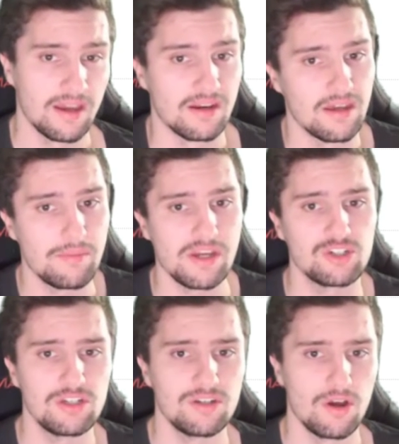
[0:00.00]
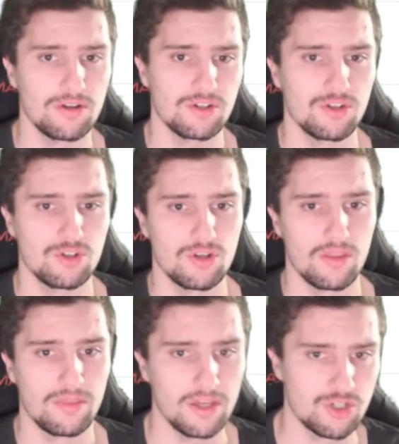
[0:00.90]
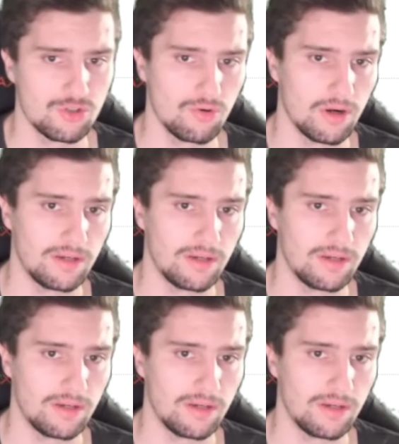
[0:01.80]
And I am actually not that sure